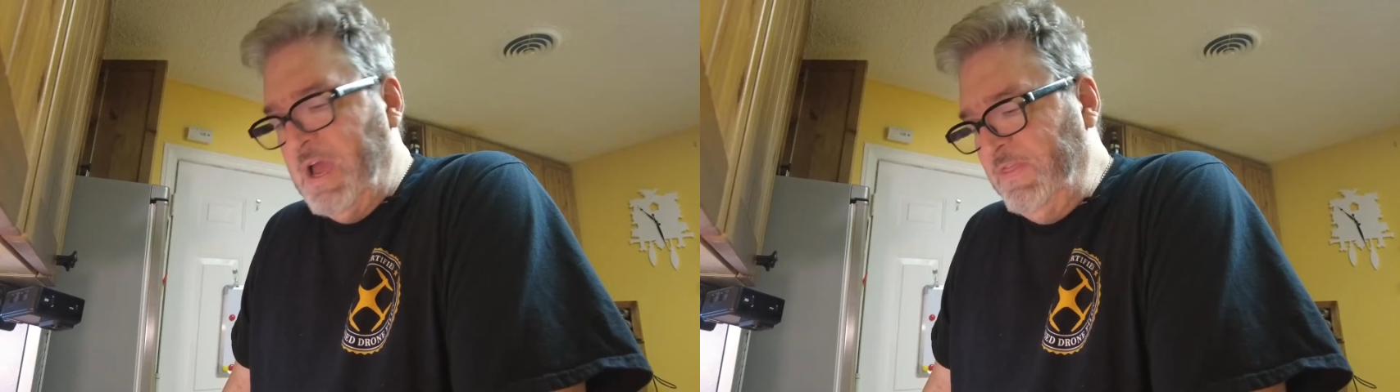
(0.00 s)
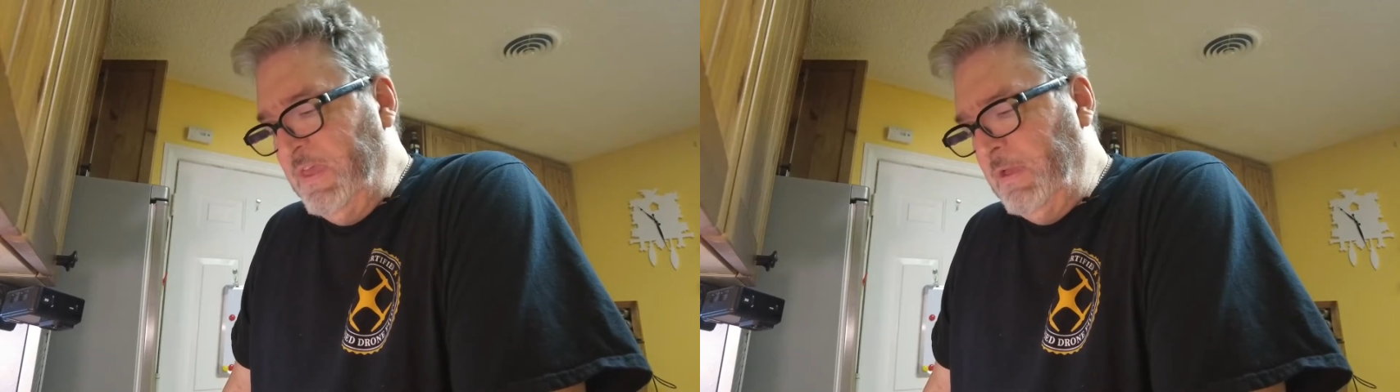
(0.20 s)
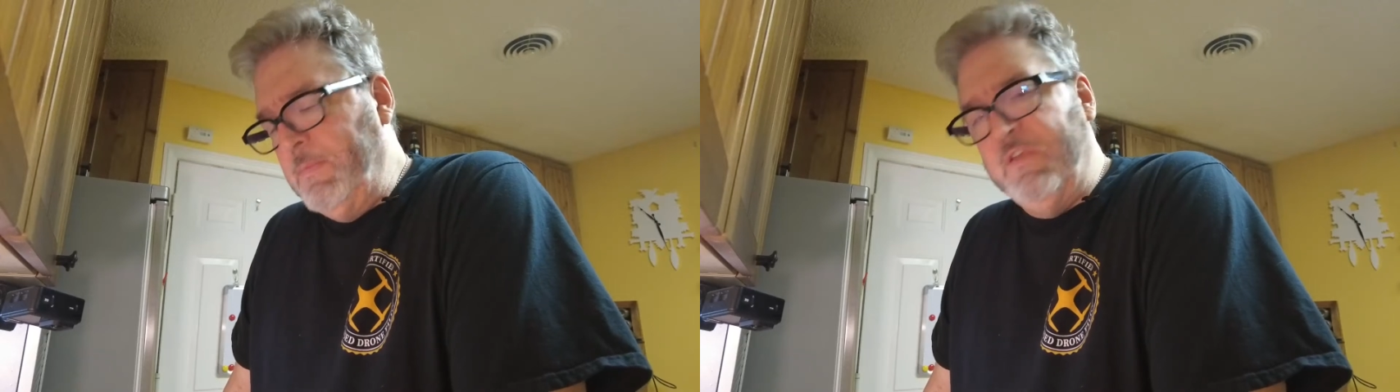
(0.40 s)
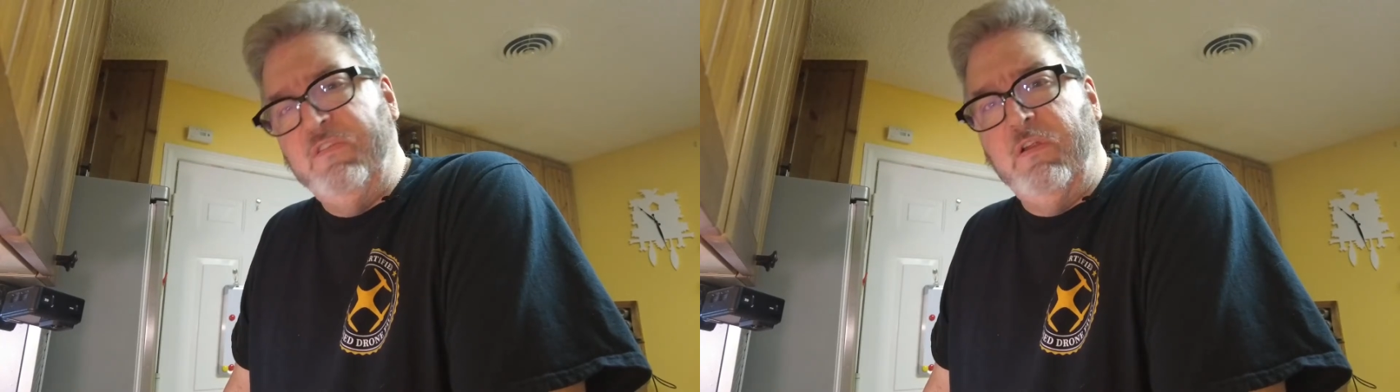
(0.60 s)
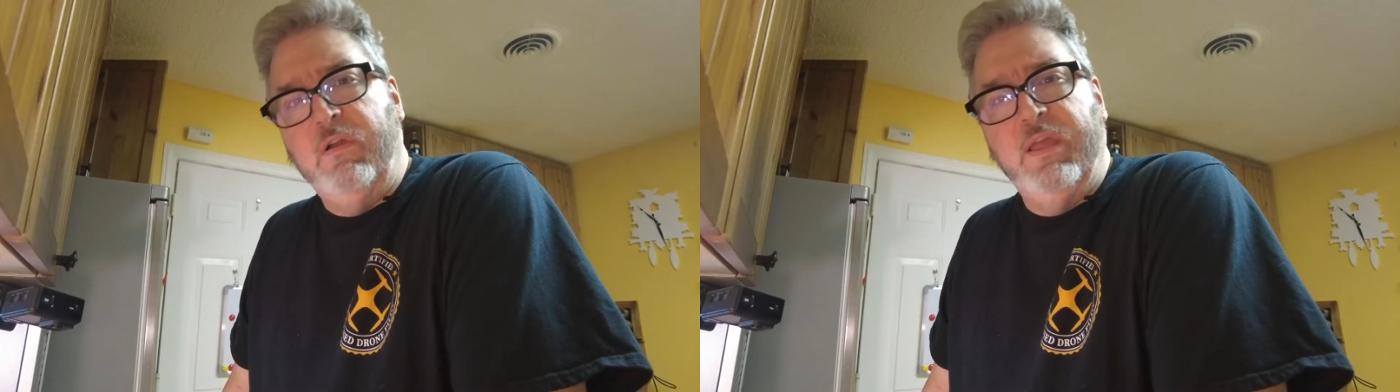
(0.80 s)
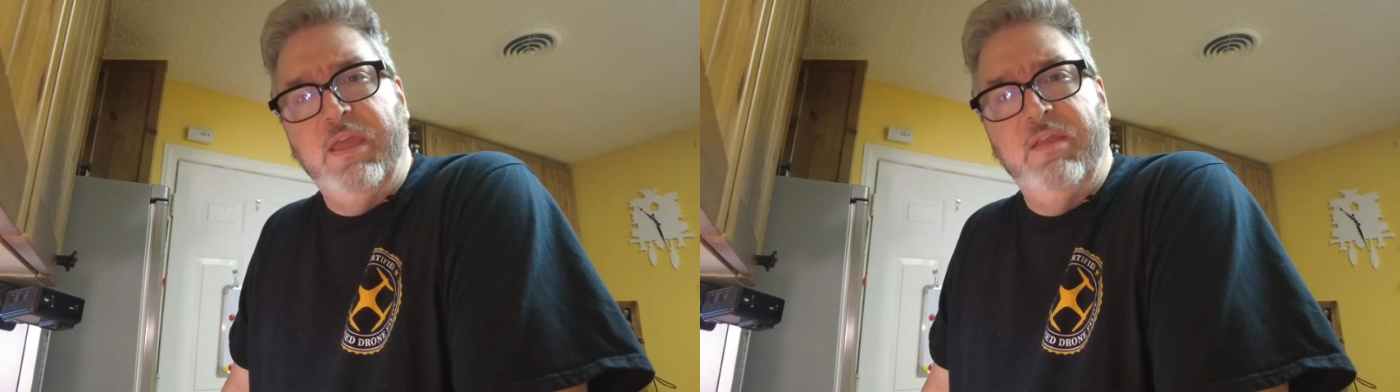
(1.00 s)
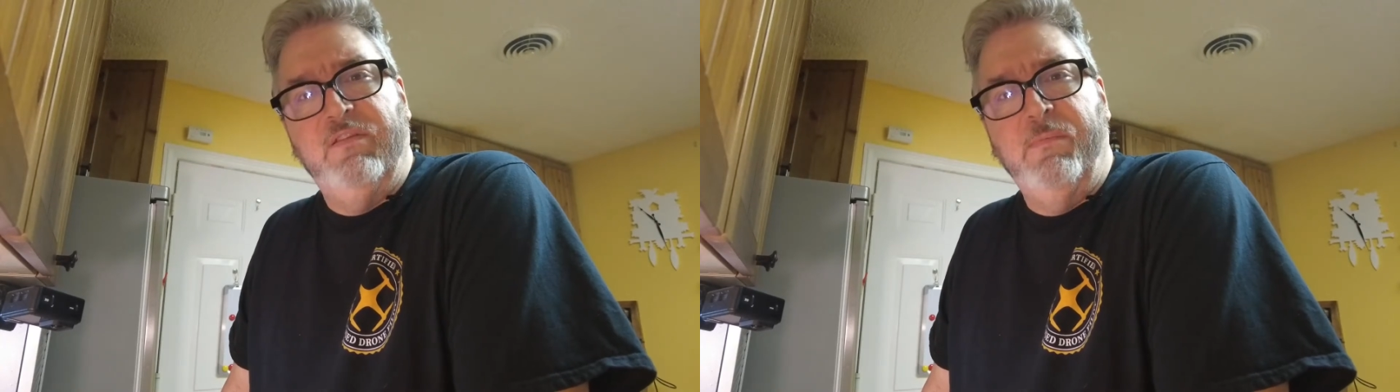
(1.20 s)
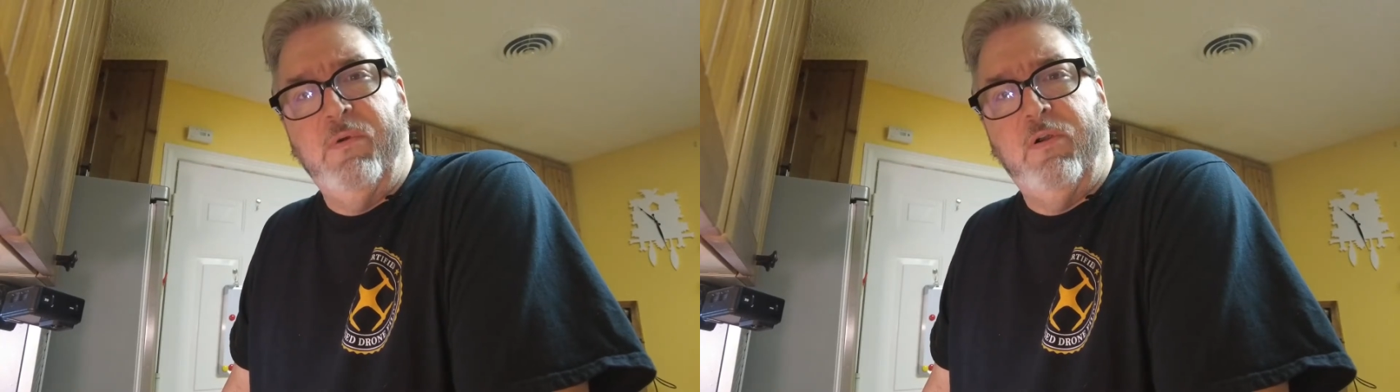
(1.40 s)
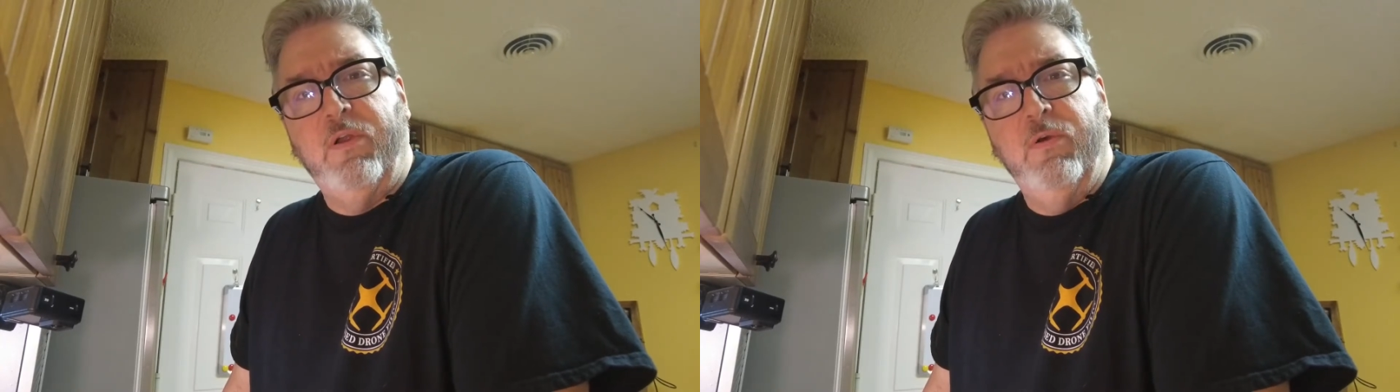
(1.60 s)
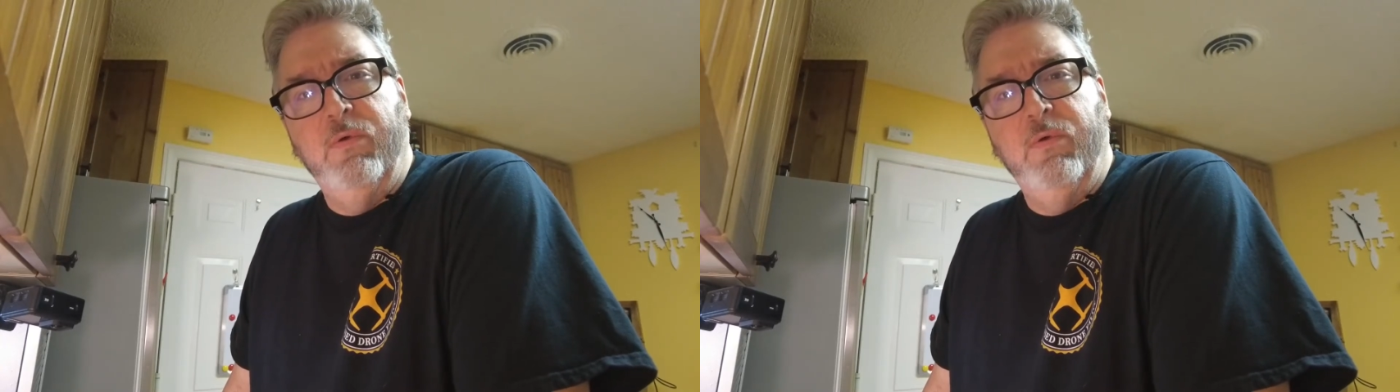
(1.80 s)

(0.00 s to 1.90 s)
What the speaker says: I think I'm going to stir it again tomorrow